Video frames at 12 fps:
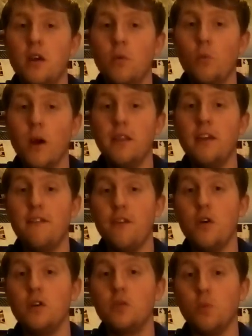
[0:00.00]
when they
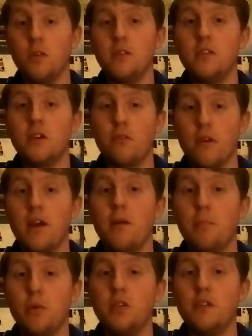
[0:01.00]
first wanted to create
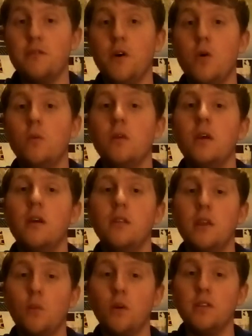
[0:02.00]
a budget phone,
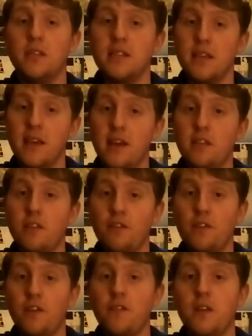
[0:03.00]
they wanted to hit the
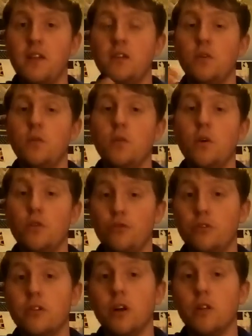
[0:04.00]
$50 to
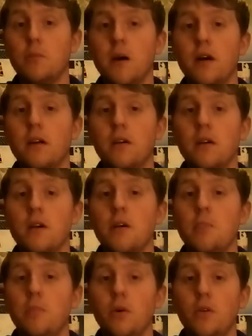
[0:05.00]
$100 mark,
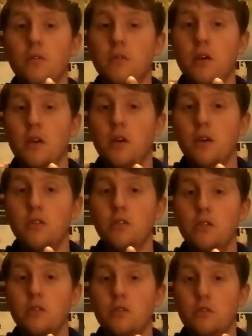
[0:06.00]
but
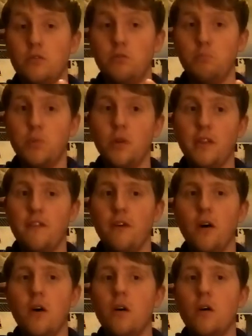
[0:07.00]
they
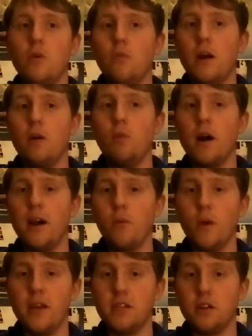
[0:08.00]
thought, right, why
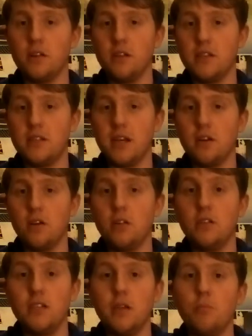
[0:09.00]
waste all this
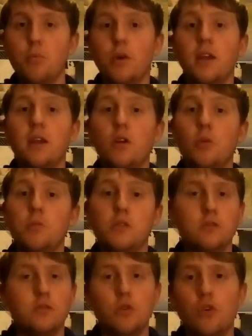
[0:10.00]
technology and bring it up
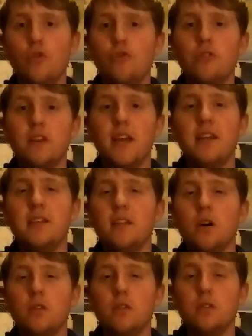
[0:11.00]
to $180,
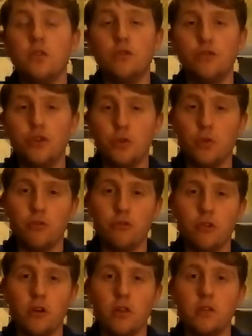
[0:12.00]

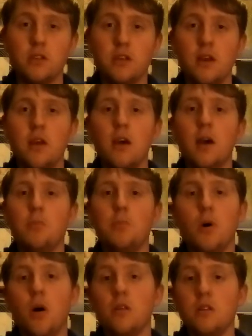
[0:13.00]
$200, and
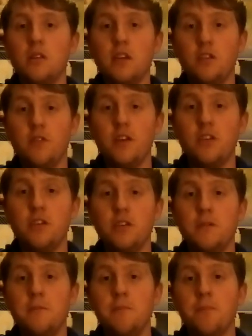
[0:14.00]
put all of these features in?